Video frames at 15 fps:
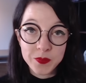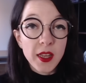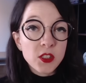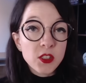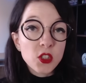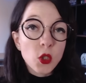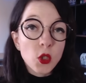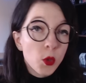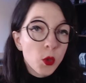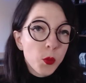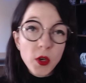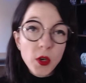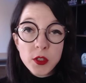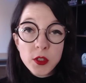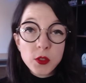And so
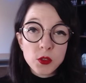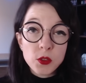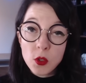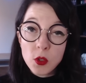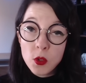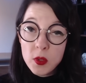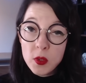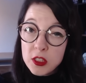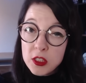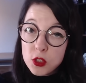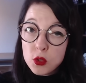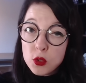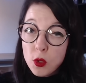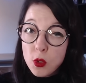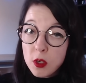particles always
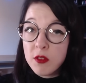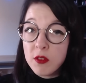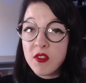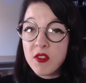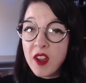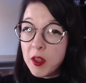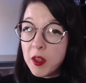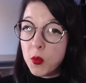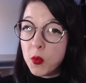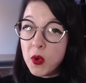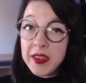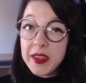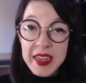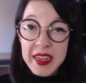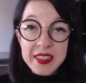sort of
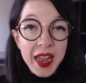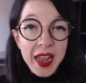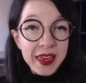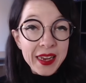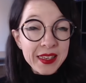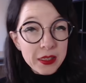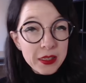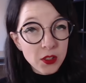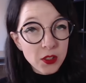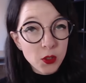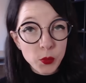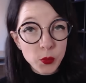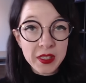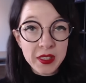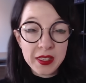vibrate a tiny
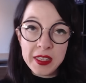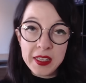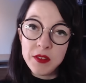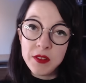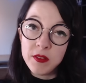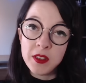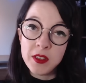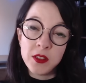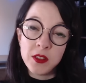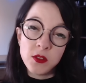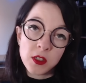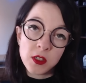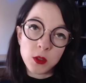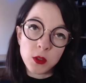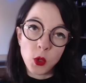little bit even in
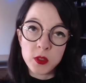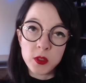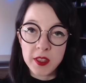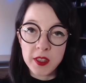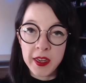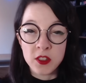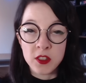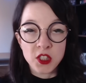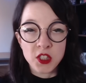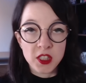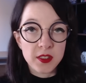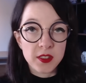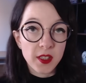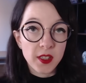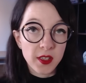their lowest
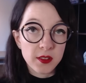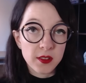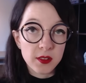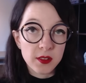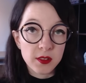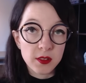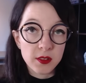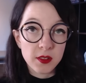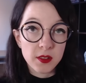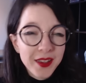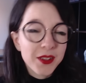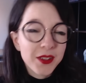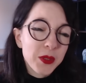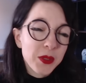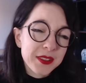energy state.
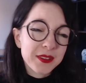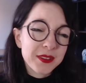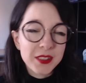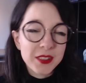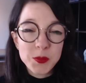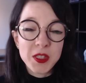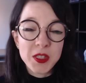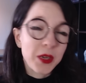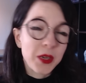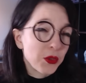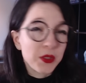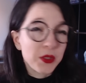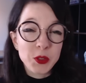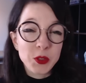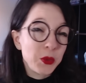I know that seems
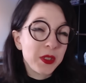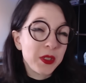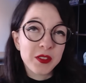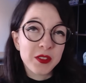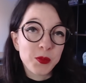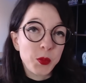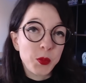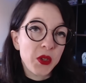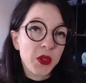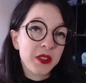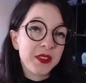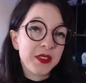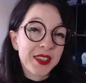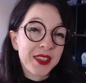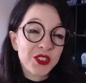counterintuitive,
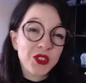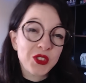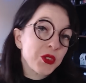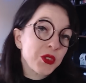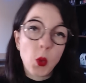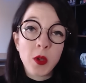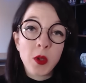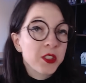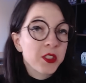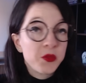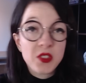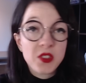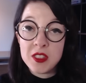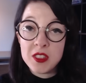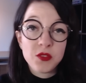but that's just quantum
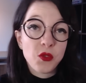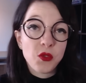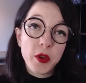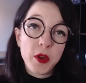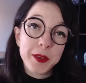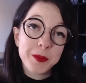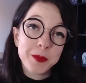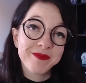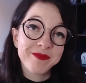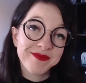physics for you.